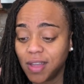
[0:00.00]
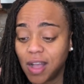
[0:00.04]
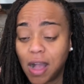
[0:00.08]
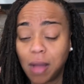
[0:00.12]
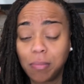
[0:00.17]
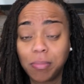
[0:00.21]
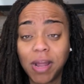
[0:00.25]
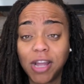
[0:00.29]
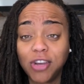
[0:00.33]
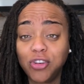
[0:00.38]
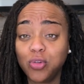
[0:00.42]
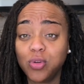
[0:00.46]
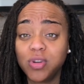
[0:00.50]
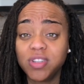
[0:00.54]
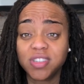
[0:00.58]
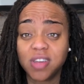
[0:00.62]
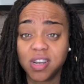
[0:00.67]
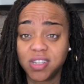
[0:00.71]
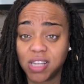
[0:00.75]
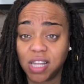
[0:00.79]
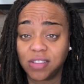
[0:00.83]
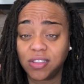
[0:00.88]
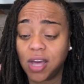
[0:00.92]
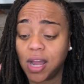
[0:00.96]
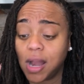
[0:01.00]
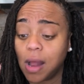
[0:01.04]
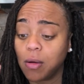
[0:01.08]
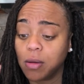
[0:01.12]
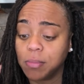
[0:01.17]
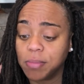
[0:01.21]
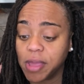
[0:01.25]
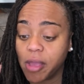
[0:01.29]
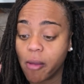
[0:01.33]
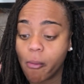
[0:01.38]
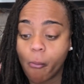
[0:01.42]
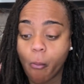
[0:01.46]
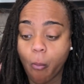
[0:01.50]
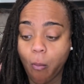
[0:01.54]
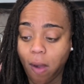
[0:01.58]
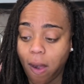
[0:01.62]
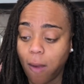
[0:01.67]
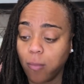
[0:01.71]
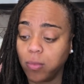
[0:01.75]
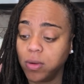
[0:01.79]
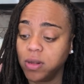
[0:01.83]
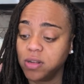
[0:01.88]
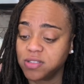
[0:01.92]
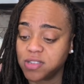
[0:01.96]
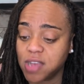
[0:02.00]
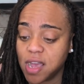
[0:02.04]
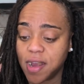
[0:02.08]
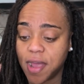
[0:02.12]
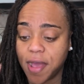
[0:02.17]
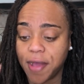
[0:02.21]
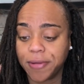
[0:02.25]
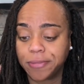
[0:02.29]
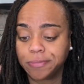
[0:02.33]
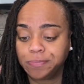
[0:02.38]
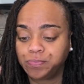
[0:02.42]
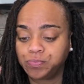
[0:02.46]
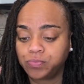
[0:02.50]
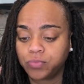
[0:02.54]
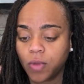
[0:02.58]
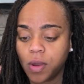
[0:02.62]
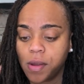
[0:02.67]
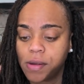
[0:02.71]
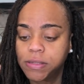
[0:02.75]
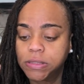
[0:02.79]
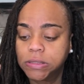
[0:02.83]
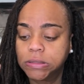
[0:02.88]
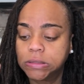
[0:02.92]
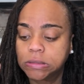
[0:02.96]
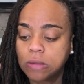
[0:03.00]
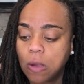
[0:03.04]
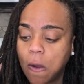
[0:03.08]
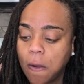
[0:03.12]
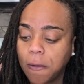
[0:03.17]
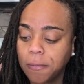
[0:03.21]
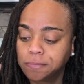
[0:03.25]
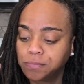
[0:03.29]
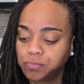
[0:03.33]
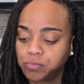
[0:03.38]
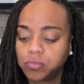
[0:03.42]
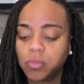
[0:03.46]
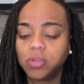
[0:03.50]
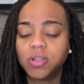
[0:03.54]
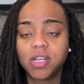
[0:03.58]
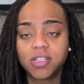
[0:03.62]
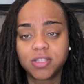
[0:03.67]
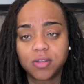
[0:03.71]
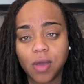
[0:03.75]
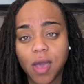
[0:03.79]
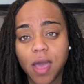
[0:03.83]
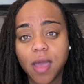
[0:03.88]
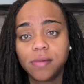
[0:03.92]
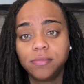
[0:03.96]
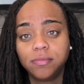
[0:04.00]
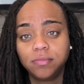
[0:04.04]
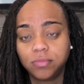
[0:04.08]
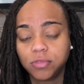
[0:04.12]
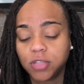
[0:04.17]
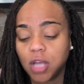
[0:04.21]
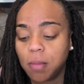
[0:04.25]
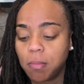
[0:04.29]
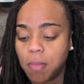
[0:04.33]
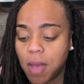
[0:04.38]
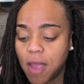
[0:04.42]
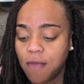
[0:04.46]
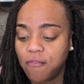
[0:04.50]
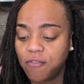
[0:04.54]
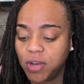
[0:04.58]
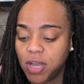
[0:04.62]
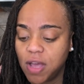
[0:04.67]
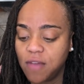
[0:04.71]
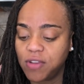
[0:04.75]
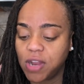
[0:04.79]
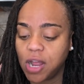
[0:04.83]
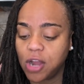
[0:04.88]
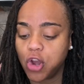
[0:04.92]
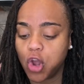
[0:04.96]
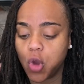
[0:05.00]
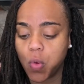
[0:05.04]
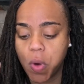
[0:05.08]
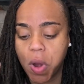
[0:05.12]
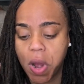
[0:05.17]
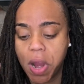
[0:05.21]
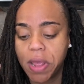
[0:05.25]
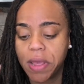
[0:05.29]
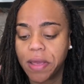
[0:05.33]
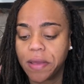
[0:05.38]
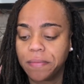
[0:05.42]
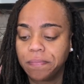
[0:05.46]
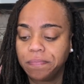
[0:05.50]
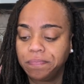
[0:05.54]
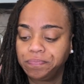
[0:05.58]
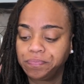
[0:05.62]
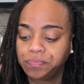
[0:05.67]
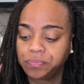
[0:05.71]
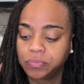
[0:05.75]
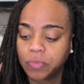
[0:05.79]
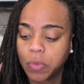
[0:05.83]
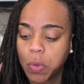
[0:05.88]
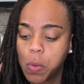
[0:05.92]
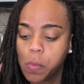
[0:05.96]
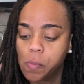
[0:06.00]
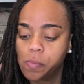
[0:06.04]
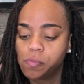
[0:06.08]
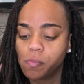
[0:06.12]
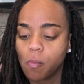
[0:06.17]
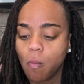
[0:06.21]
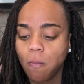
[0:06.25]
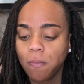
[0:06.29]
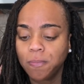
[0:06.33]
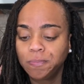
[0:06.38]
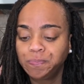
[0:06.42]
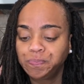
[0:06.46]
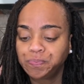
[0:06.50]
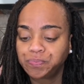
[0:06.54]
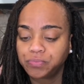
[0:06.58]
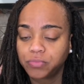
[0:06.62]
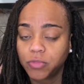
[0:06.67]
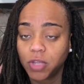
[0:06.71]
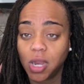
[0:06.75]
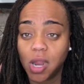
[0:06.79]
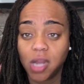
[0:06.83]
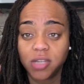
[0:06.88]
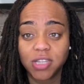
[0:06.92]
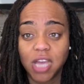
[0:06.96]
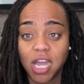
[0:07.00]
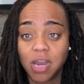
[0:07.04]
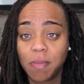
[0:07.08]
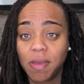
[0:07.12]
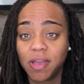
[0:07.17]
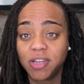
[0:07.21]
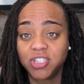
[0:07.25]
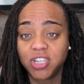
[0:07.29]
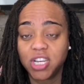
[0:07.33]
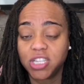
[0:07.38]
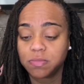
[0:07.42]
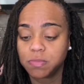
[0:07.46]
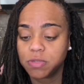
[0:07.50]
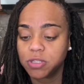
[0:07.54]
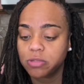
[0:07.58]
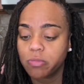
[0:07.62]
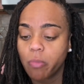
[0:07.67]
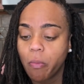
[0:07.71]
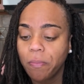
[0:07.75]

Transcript: not doing as good as I thought I would be. I will say that. But that's okay. I'm mindful of it. I know where I am. And I just got to make adjustments.